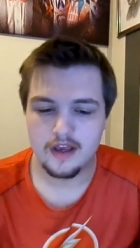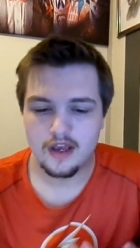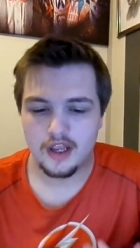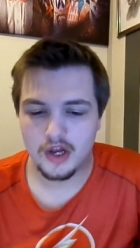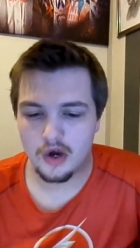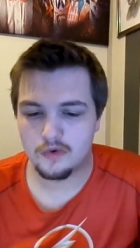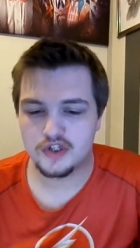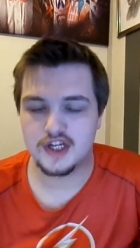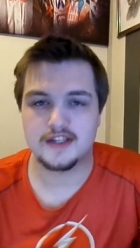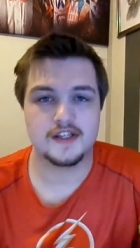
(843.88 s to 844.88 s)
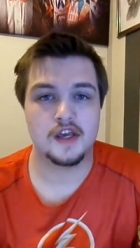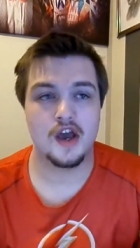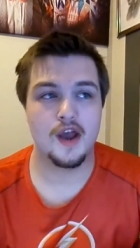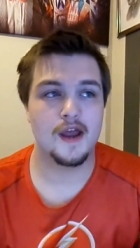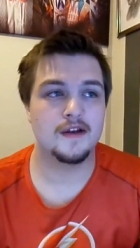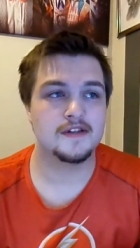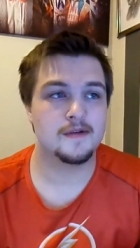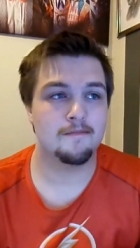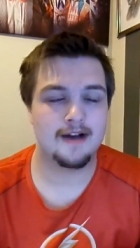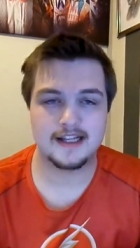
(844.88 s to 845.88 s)
you know, Jessica and
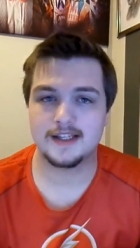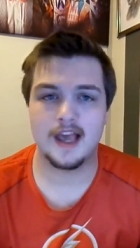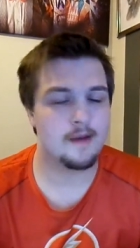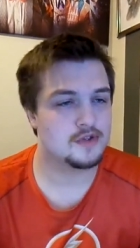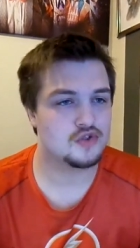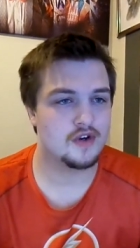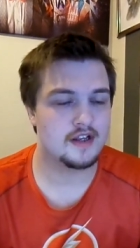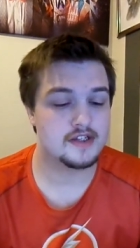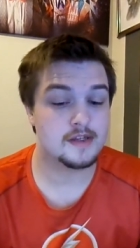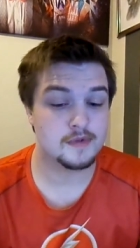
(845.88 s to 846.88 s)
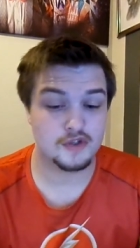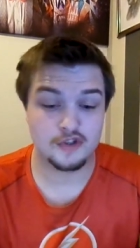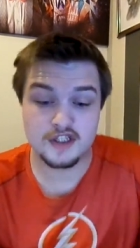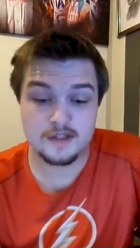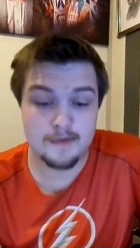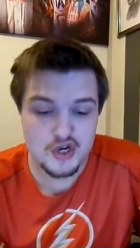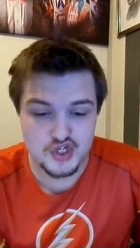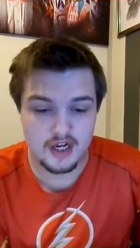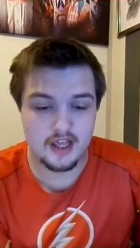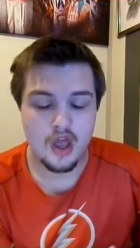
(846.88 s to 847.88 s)
Matt chemistry in this episode,
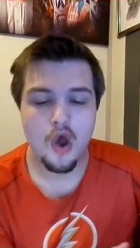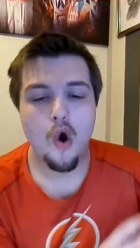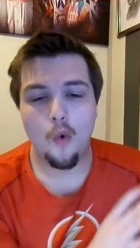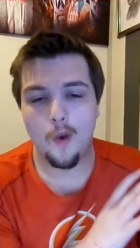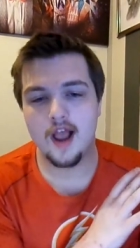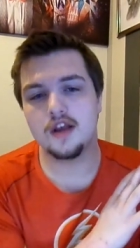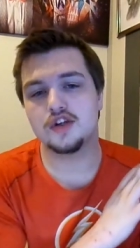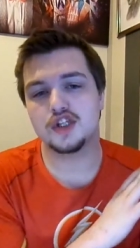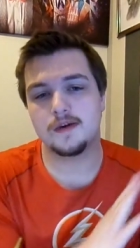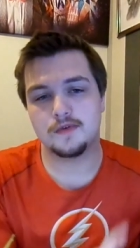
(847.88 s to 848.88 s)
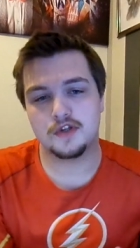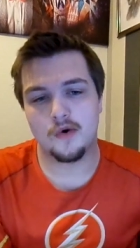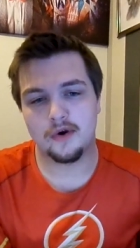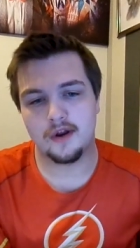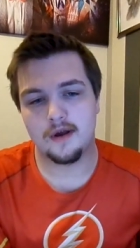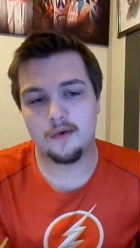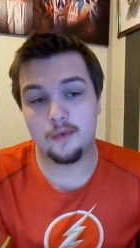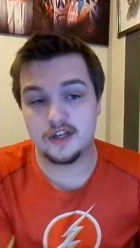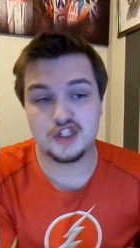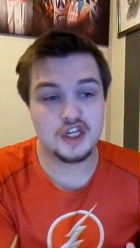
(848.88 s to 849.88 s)
especially when she was going on,
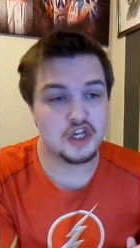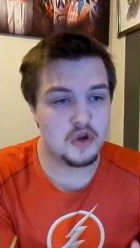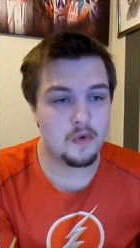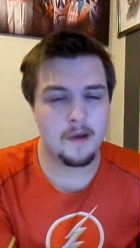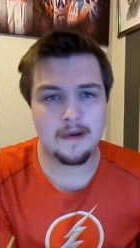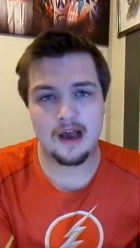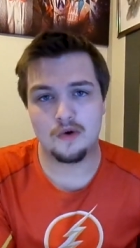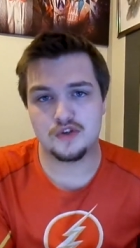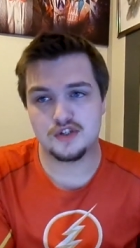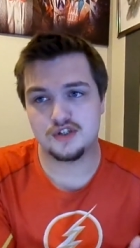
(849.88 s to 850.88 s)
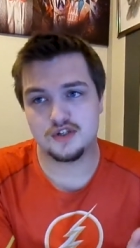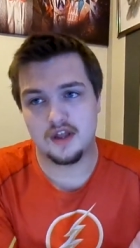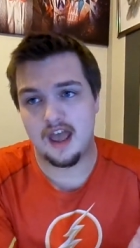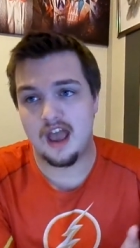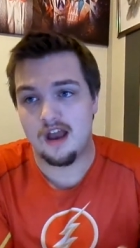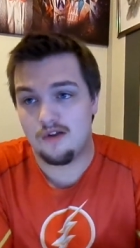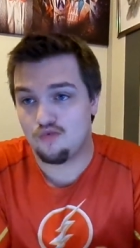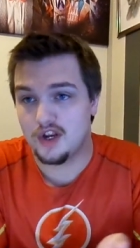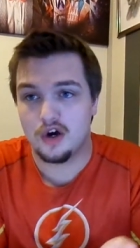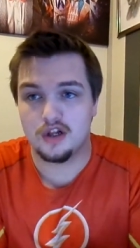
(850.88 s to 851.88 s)
when she knew about uh,
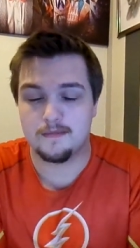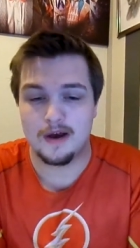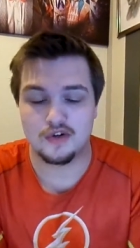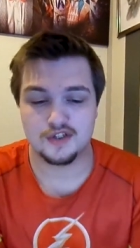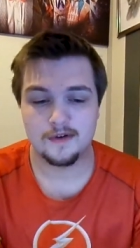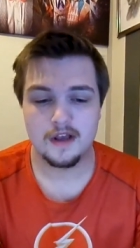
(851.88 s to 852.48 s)
and recalled about